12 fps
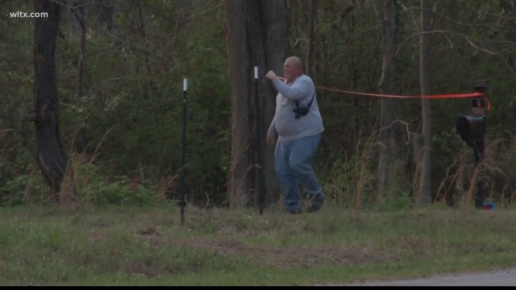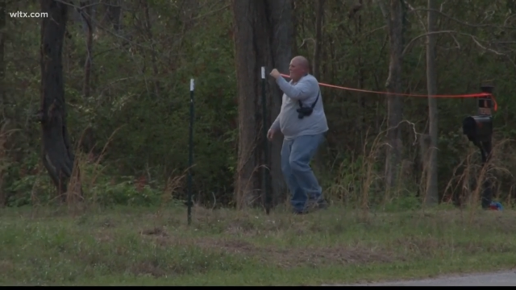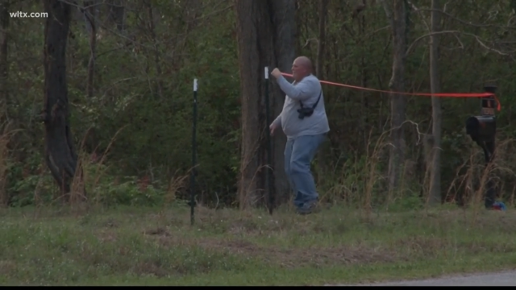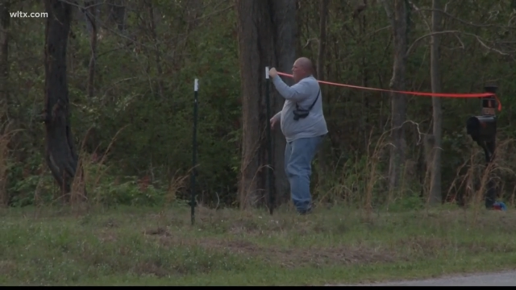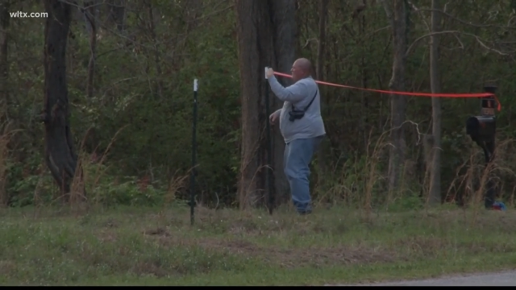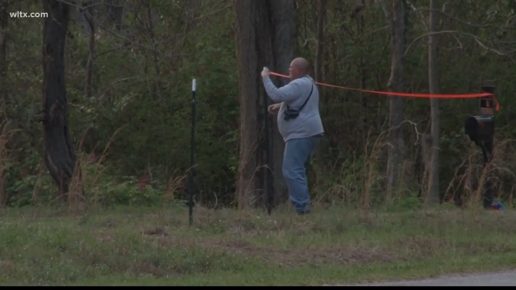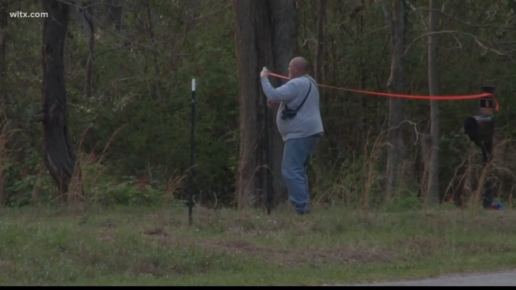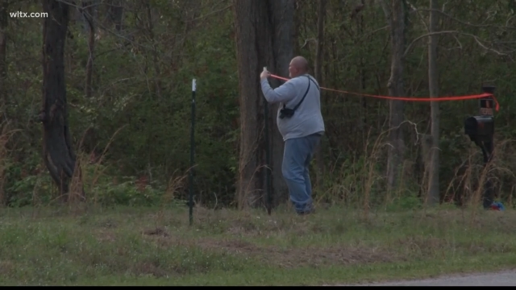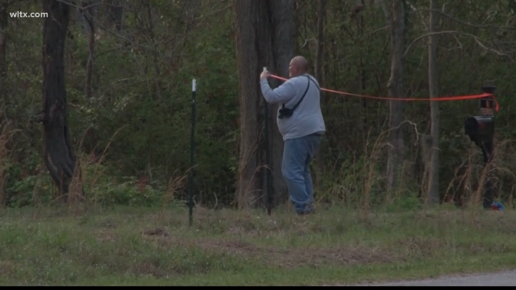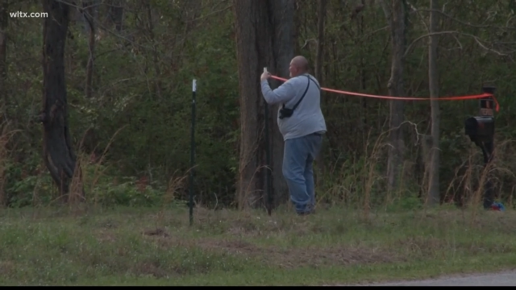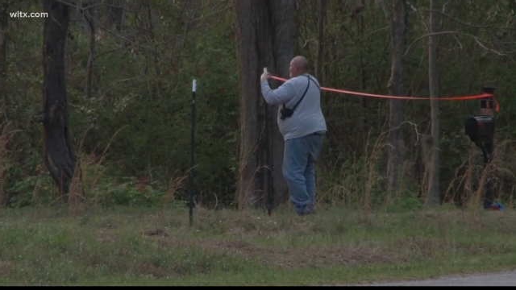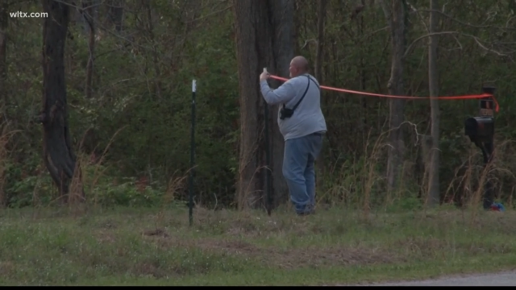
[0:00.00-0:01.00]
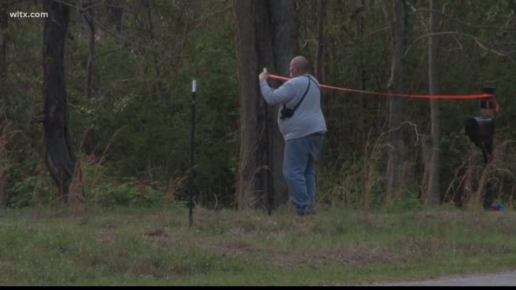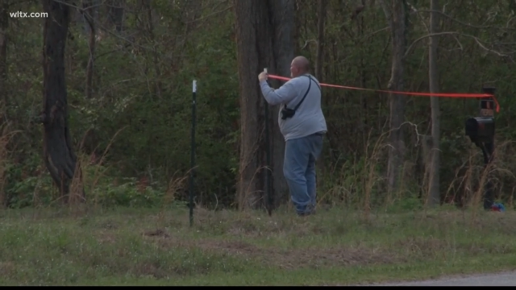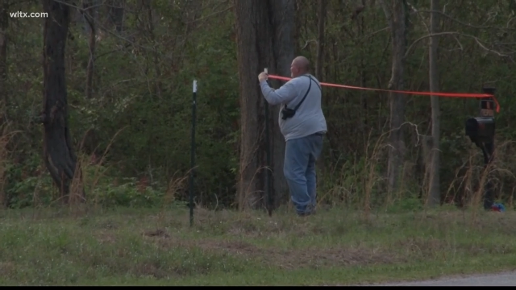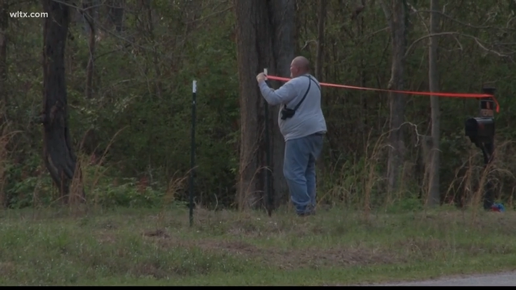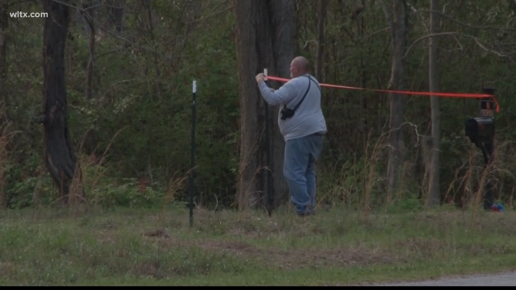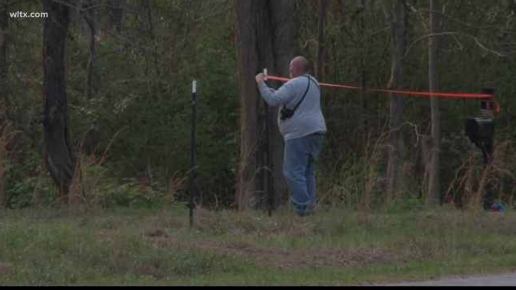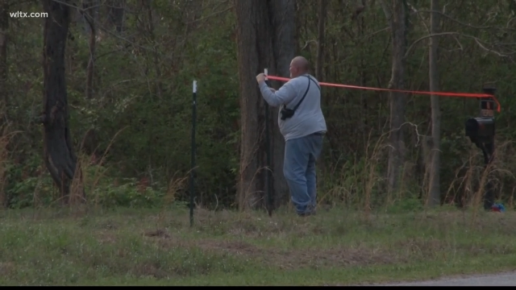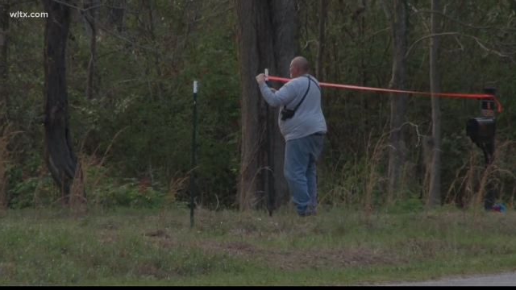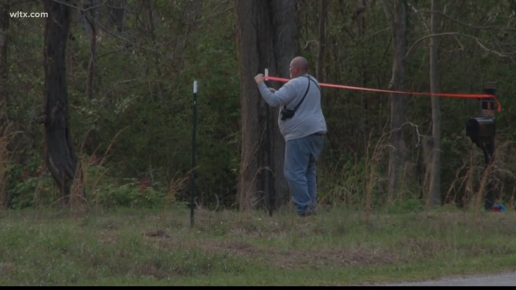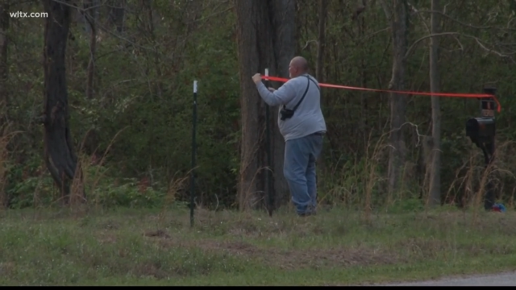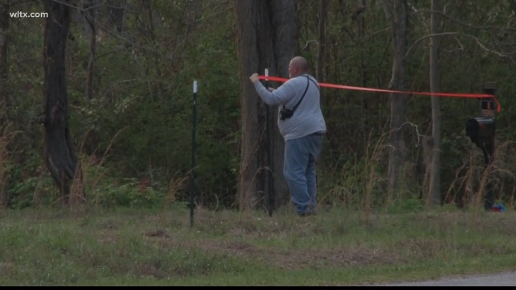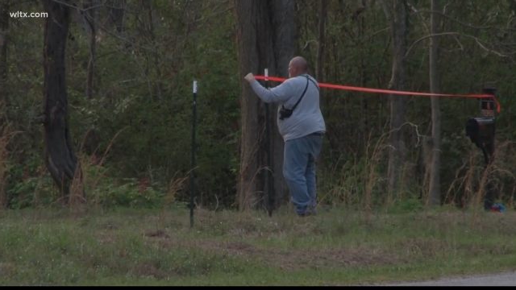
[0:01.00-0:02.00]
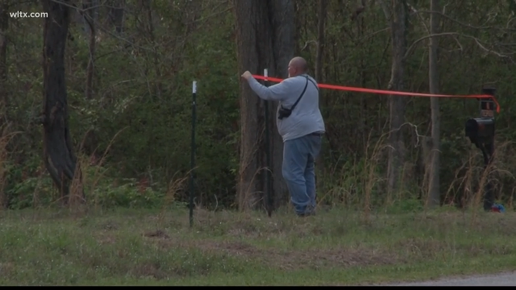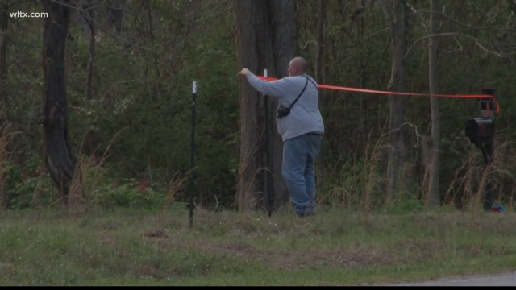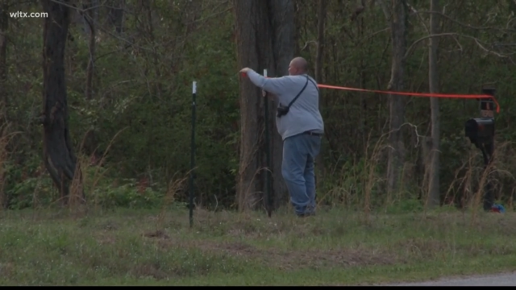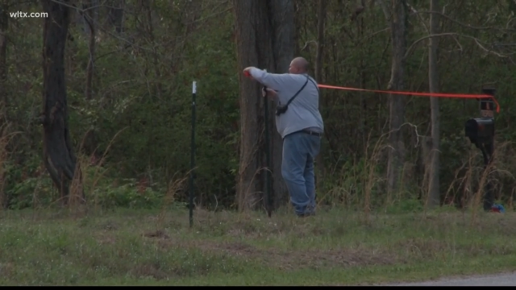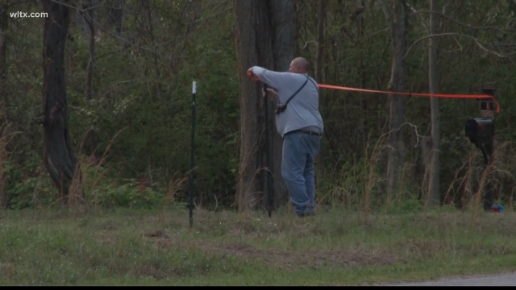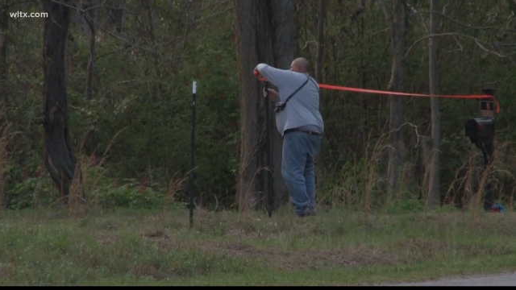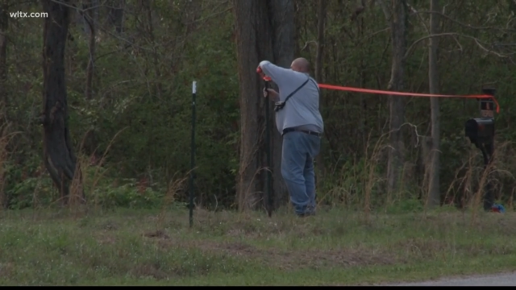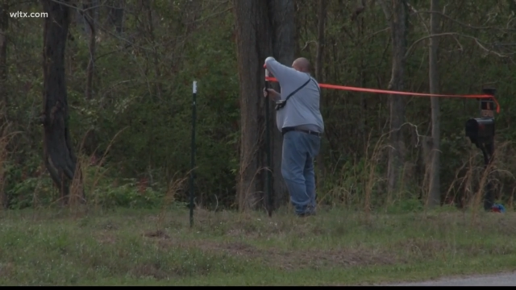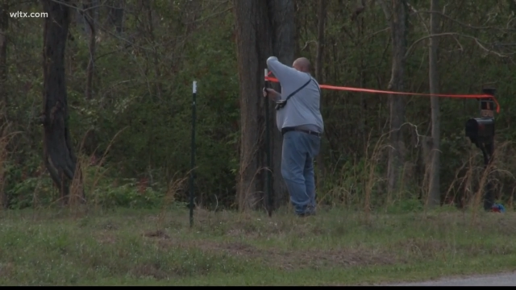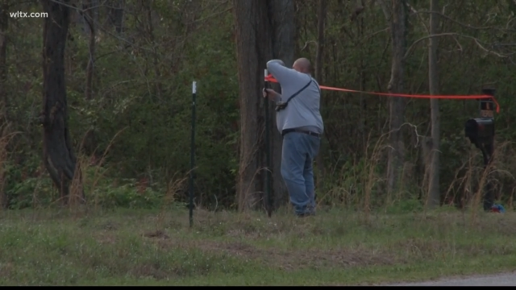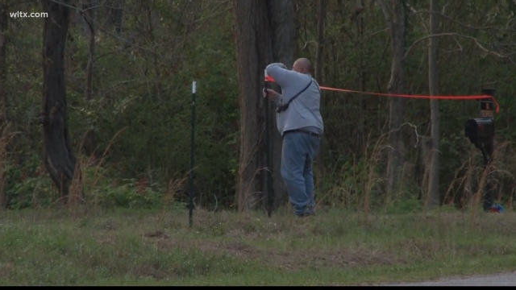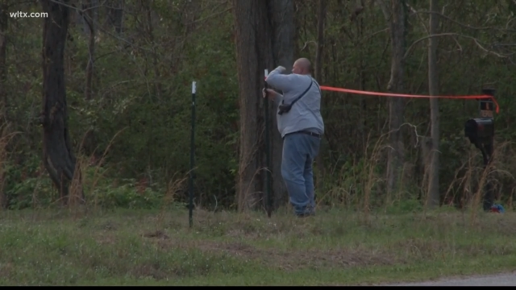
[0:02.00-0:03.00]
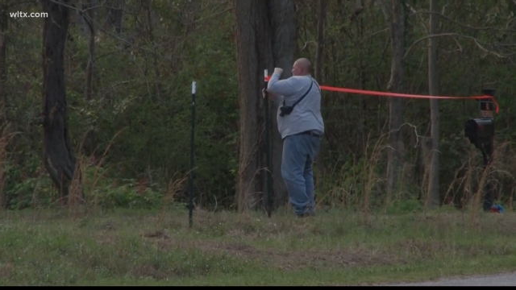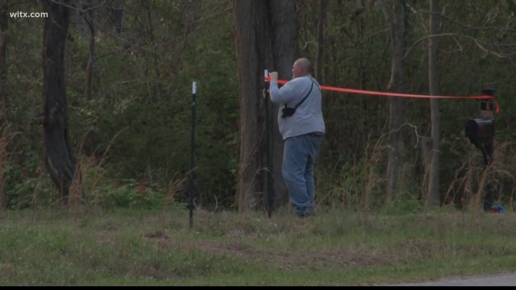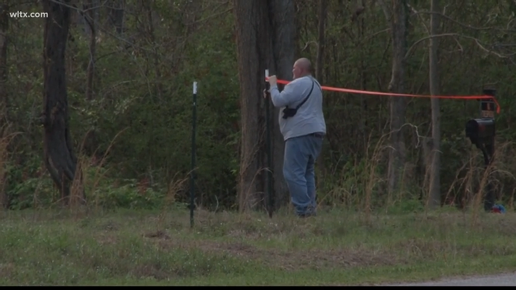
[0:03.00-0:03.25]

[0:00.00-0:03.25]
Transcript: No face is visible, so there are no lips to read.